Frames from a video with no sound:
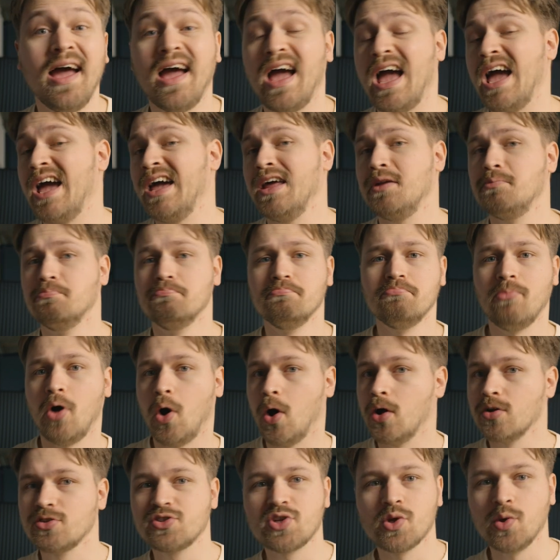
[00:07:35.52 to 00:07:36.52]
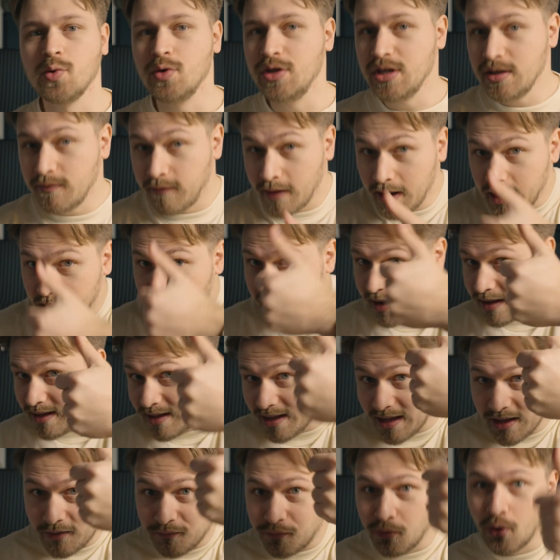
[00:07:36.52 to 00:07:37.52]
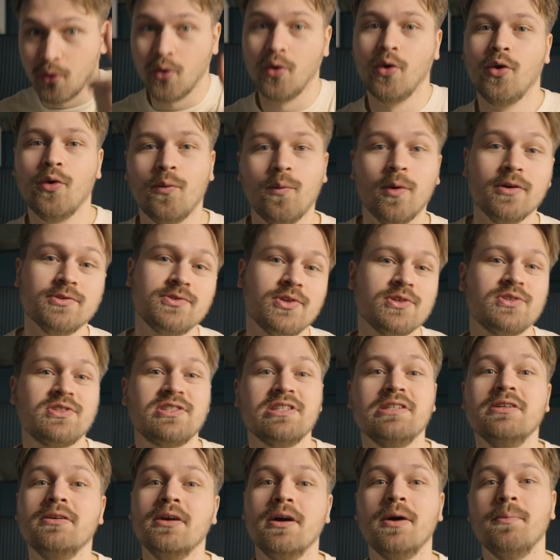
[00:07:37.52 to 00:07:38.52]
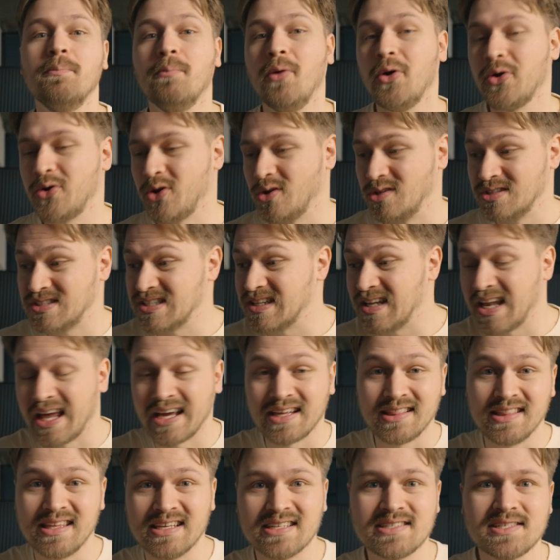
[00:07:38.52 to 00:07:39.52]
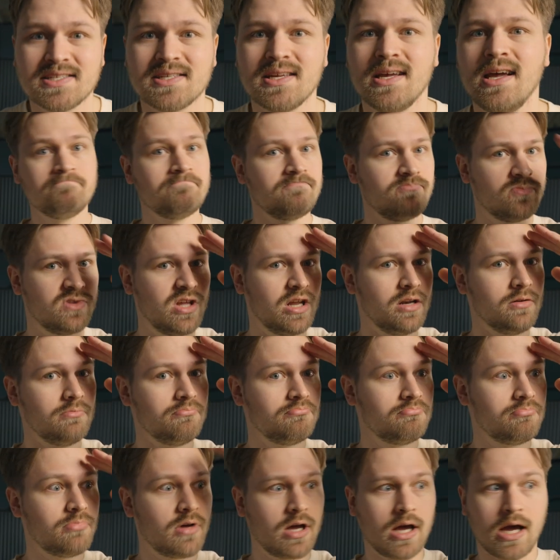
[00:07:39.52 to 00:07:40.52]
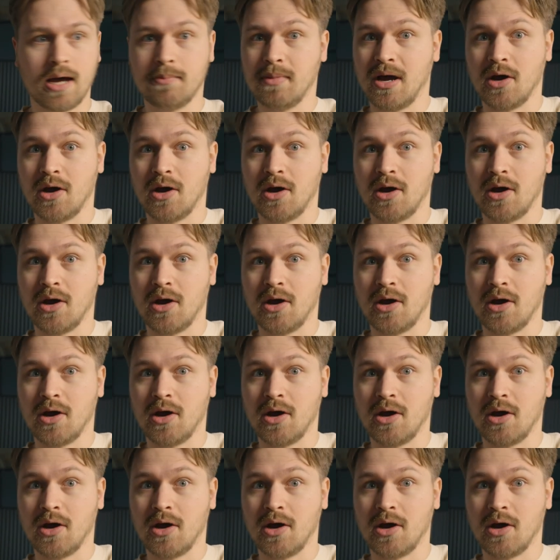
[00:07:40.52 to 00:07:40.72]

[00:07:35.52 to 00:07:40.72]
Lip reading: and also leave a like if you want to see more content like this. Then I'm